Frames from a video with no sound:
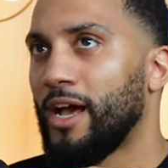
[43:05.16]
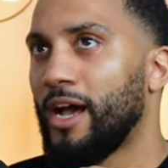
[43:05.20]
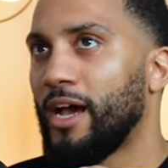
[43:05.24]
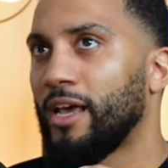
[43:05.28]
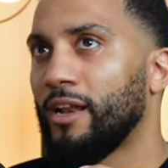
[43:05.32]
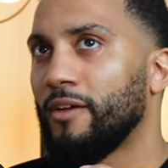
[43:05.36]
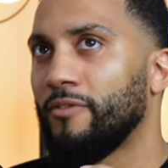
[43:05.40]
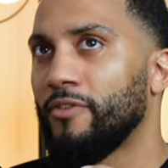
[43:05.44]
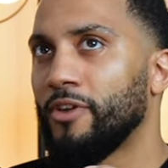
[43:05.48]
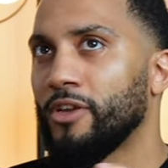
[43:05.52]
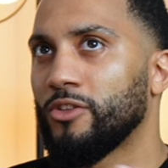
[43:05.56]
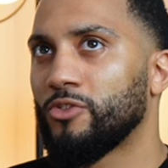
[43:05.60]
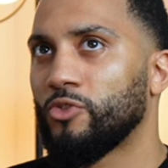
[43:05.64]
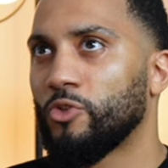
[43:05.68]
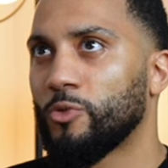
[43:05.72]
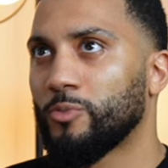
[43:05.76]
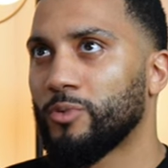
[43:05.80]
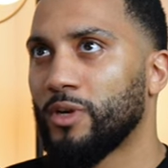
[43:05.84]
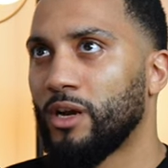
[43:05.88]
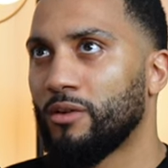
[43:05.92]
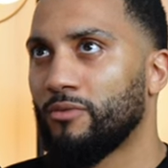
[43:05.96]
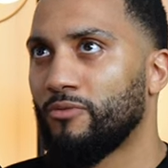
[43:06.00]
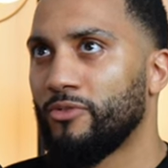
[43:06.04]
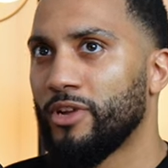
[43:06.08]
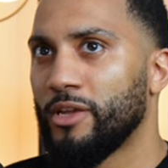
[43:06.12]
and I think you talked
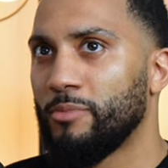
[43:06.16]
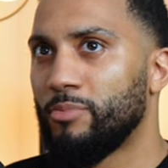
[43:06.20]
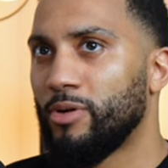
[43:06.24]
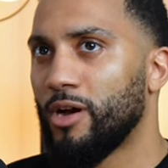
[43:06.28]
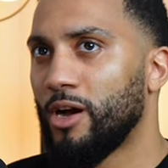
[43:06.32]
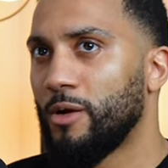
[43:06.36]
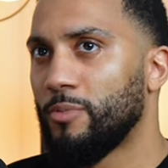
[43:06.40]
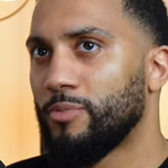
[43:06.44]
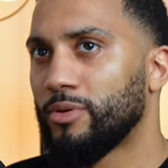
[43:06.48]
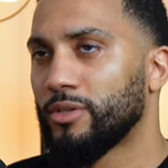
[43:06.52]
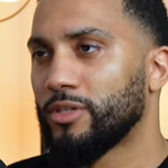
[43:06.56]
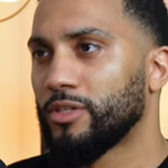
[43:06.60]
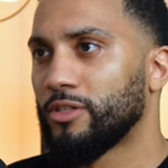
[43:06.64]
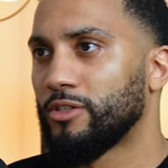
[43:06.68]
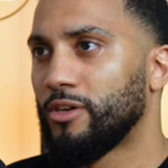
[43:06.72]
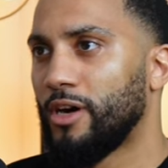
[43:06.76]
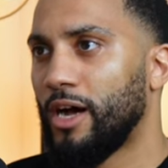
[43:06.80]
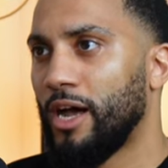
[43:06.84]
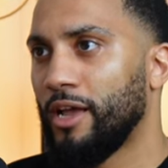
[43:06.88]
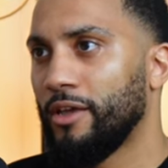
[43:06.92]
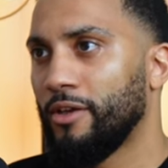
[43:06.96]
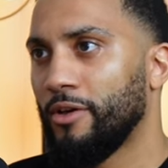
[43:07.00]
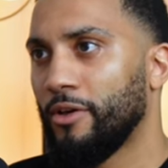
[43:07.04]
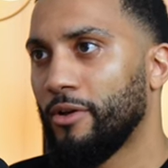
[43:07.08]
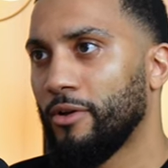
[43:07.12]
about
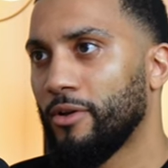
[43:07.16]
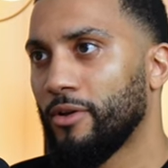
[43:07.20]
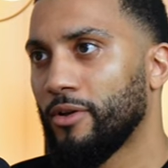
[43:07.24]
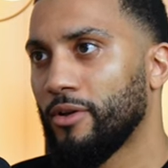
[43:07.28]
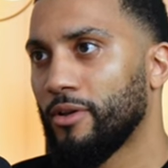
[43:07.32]
Repurpose.io.